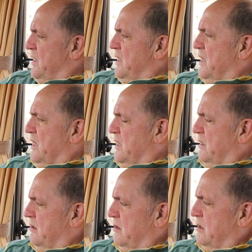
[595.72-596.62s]
What
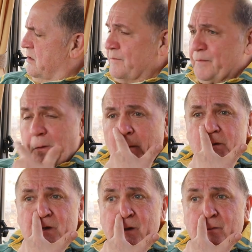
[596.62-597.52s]

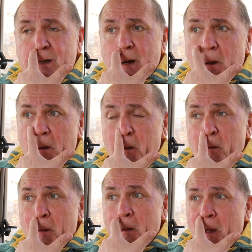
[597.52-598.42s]
was I on about?
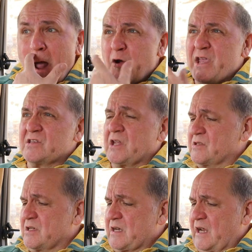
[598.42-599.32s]
Oh yes,
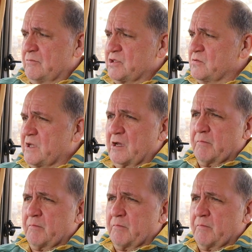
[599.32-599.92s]
yesterday I was talking